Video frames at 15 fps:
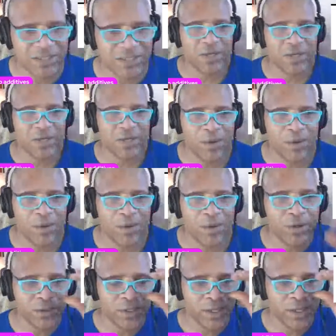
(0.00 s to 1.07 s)
with
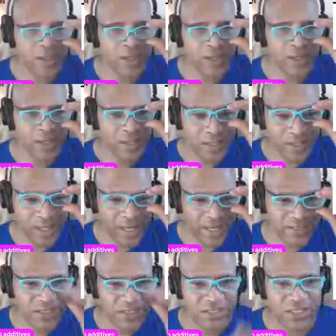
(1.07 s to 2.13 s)
Edward. Nice to
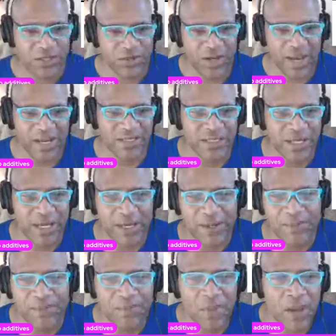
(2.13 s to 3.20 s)
see you guys again.
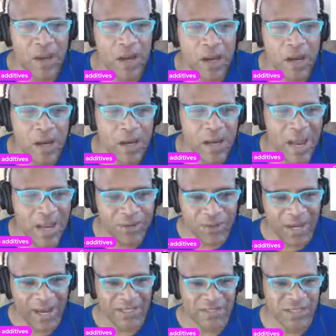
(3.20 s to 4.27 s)
How do you
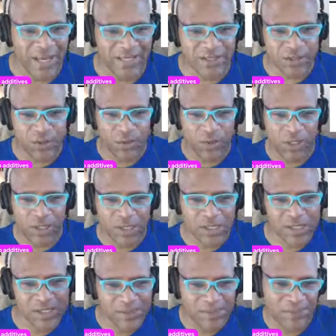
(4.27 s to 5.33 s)
guys like the new
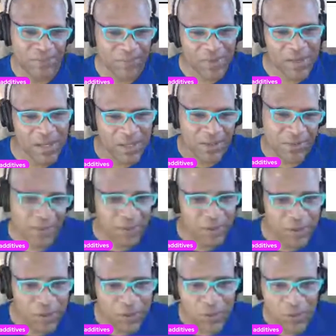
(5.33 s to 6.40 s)
look? The
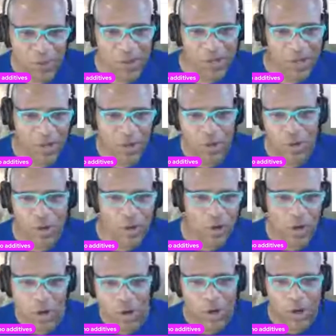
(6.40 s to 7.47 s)
new
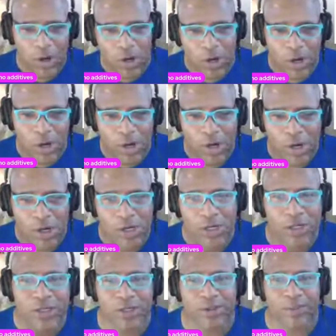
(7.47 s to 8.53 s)
look.